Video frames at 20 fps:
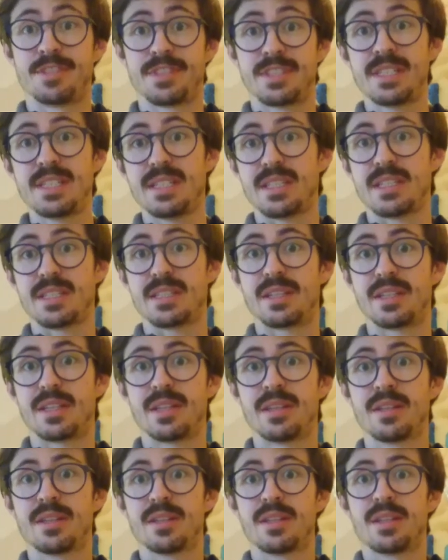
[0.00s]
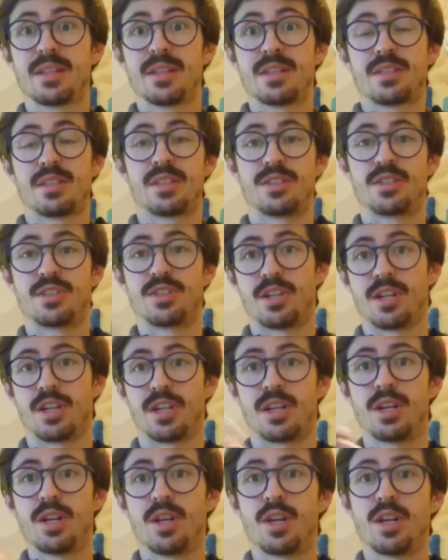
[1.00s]
fatigue since
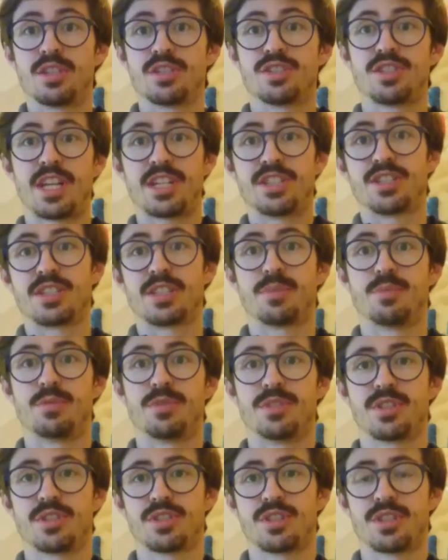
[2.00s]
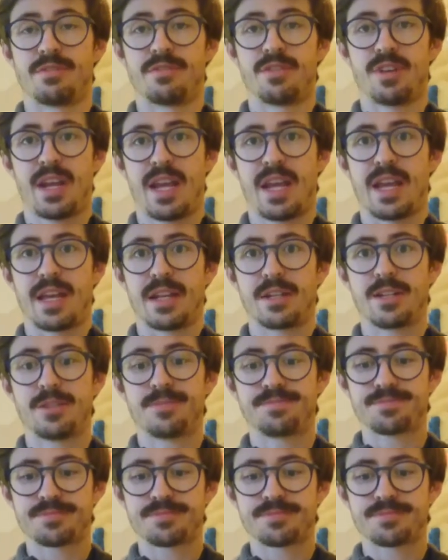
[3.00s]
you're changing the position of your hand.